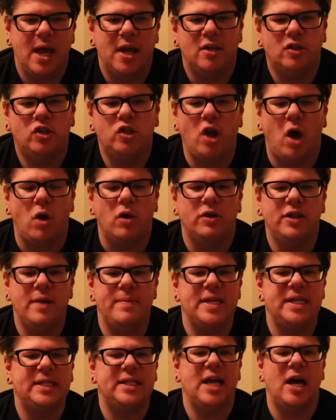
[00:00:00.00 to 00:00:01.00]
So let
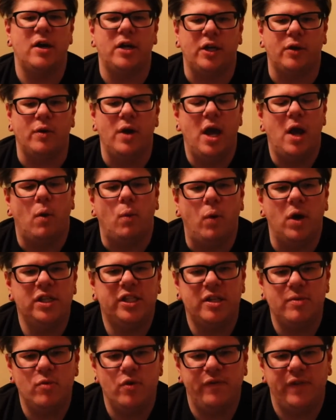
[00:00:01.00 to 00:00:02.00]
me tell you, was
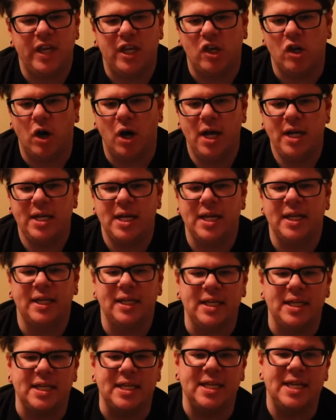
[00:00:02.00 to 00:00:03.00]
the movie good?
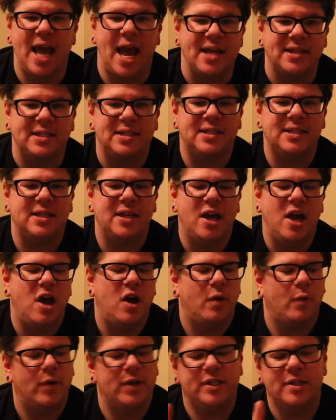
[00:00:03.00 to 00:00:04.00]
Yes.
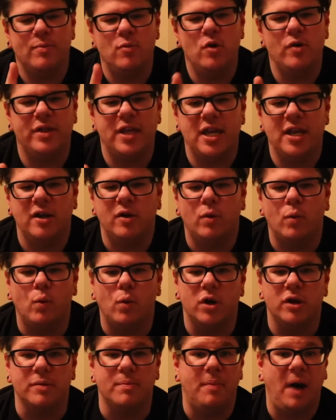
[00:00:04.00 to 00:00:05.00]
Was the movie
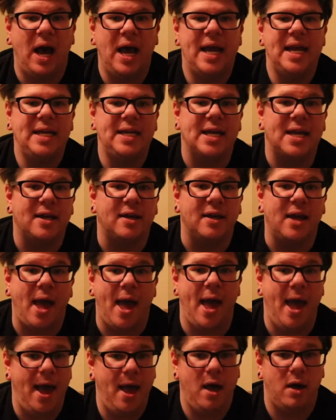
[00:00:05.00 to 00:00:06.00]
worth buying?
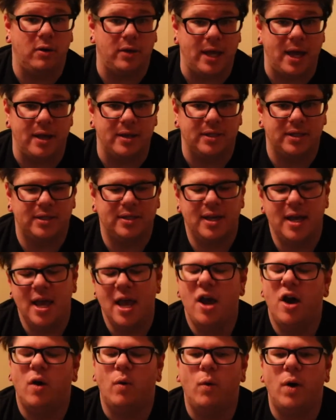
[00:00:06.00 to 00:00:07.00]
Hell yes.
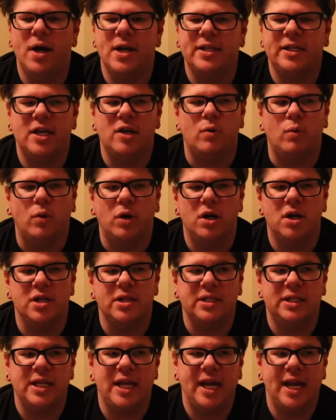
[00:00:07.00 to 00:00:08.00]
Was it worth
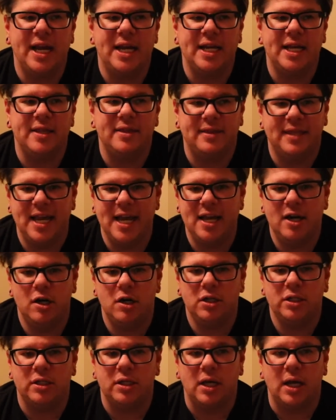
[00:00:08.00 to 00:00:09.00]
seeing it in
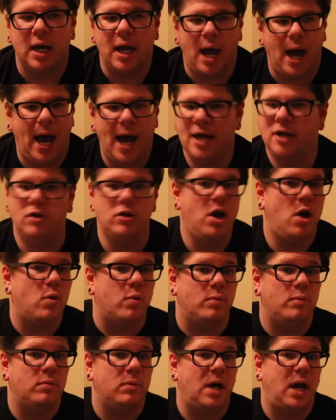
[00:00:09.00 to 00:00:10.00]
theaters? I don't know.
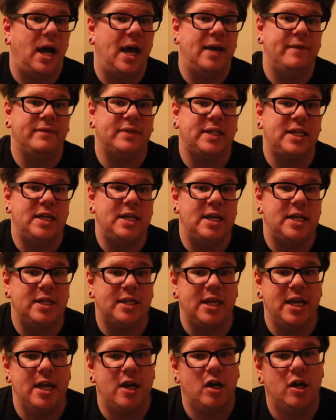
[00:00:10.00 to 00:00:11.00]
I haven't seen it in
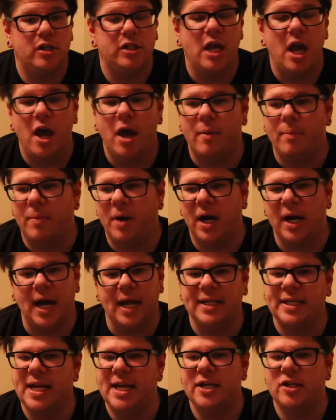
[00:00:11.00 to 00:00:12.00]
theaters, but I
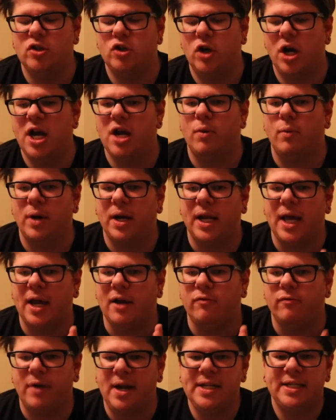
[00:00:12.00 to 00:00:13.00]
did enjoy it when I
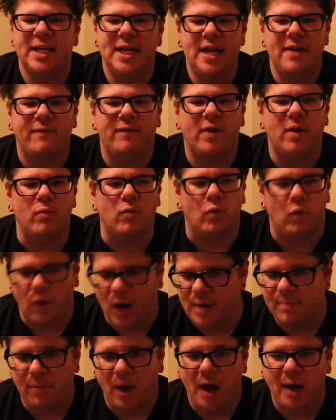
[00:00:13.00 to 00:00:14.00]
rented it from
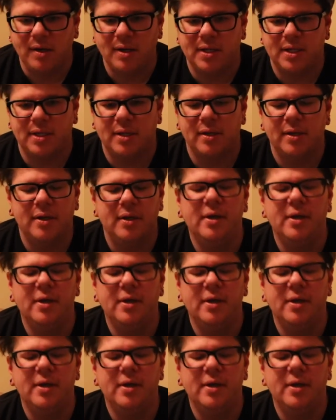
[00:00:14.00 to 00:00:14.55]
Redbox.